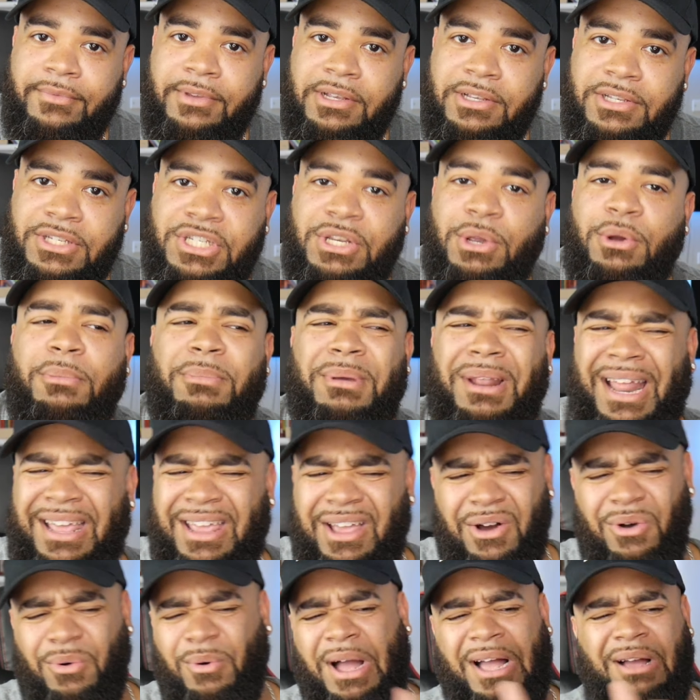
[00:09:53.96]
She would be like,
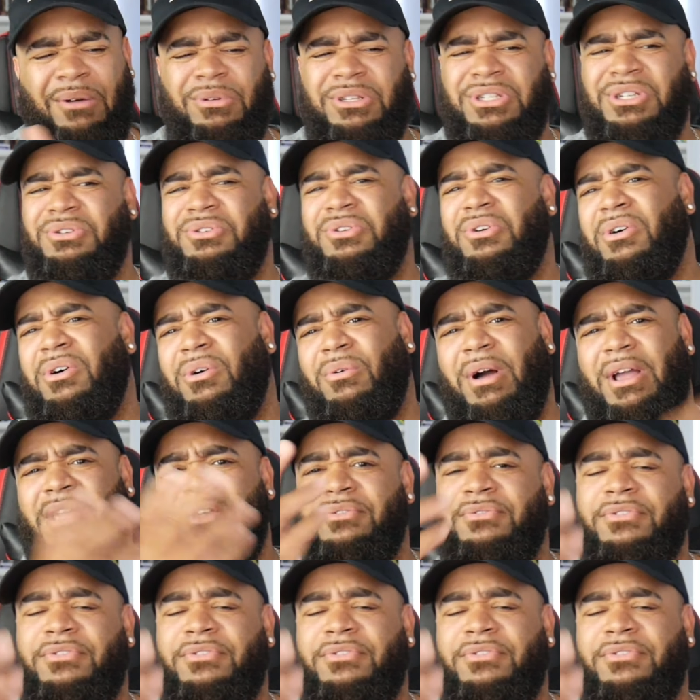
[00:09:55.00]
yo, what you doing? Why you